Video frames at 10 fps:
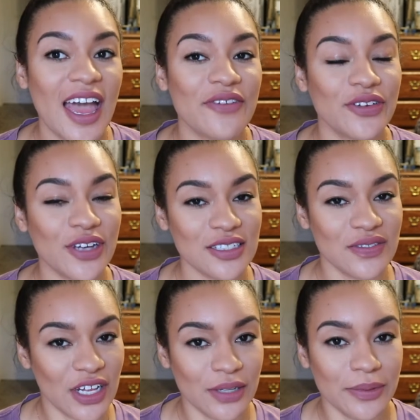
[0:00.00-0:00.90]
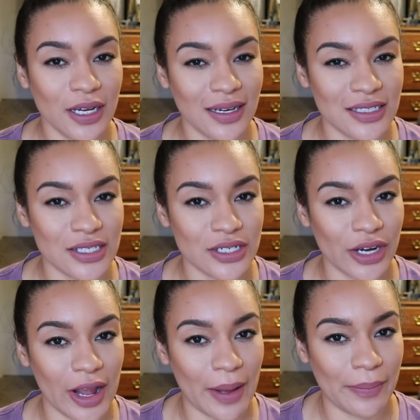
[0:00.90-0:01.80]
if you guys follow me on
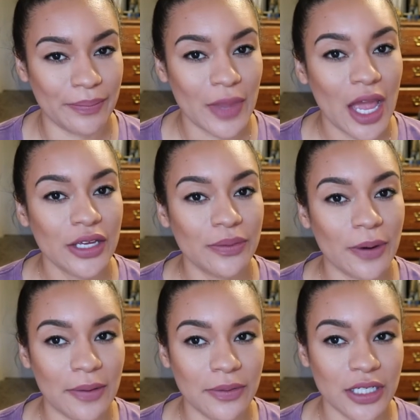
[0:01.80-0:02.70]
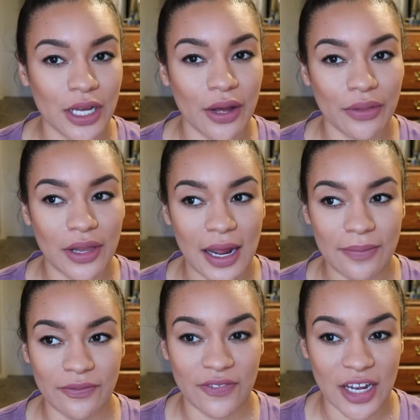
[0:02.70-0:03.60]
Instagram, you probably know that
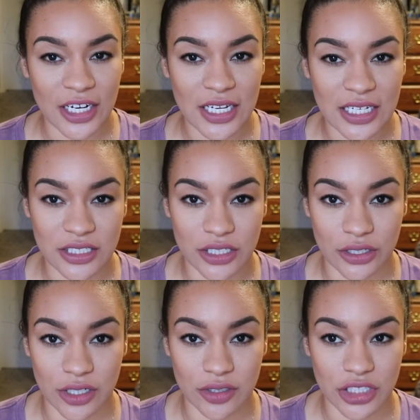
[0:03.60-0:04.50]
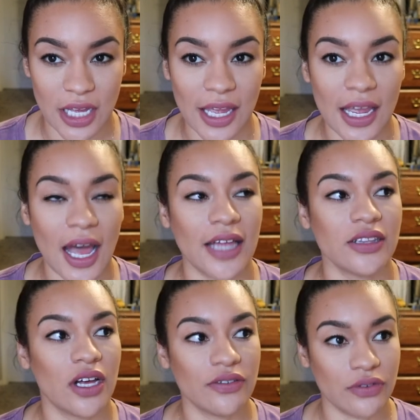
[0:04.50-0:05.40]
I'm very into crochet. I
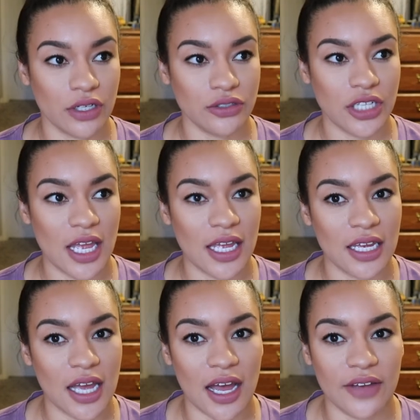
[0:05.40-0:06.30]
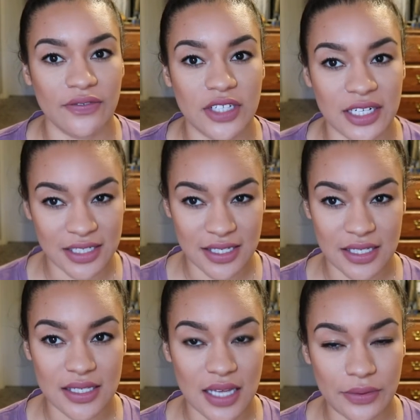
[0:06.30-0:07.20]
love crocheting. I've done it
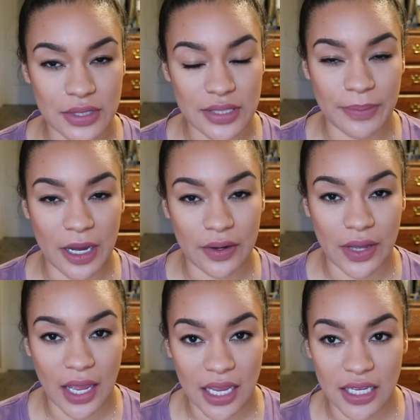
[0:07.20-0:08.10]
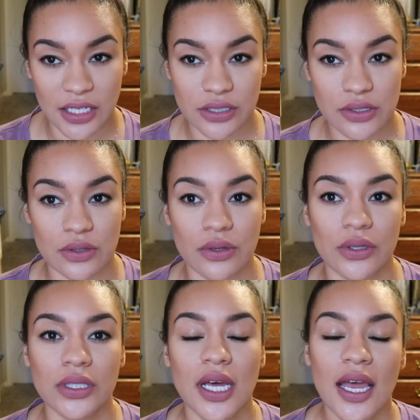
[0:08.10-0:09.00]
since I was about eight years
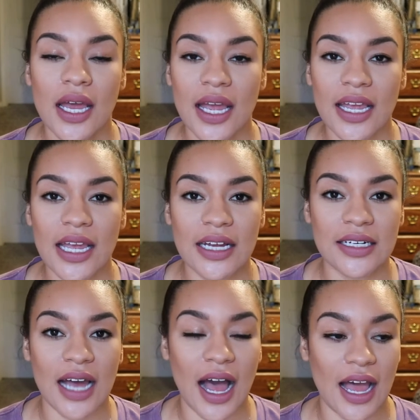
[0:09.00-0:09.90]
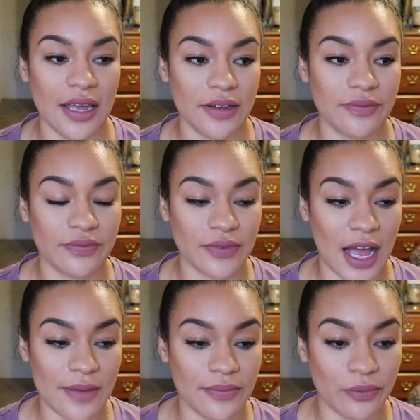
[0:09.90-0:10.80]
old, and I've,
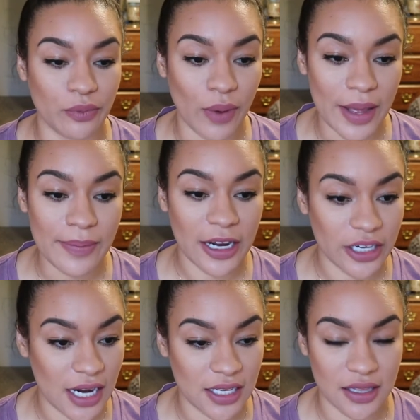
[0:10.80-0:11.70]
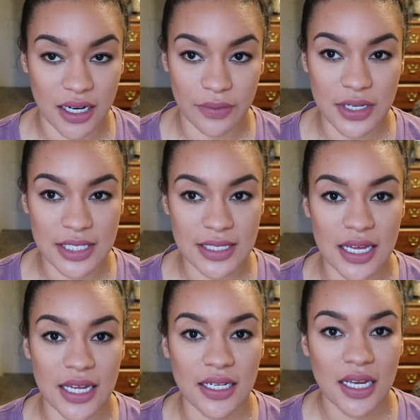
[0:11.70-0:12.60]
I'm way better at it than I was
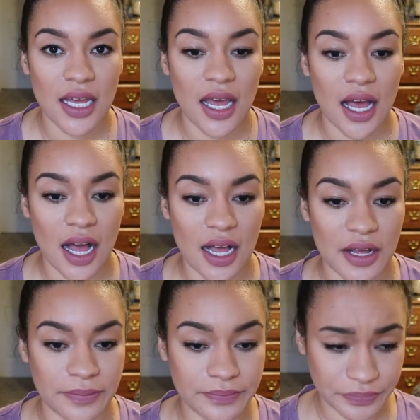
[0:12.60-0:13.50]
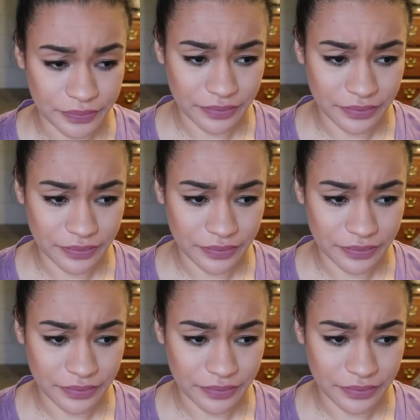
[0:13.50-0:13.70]
then. Um,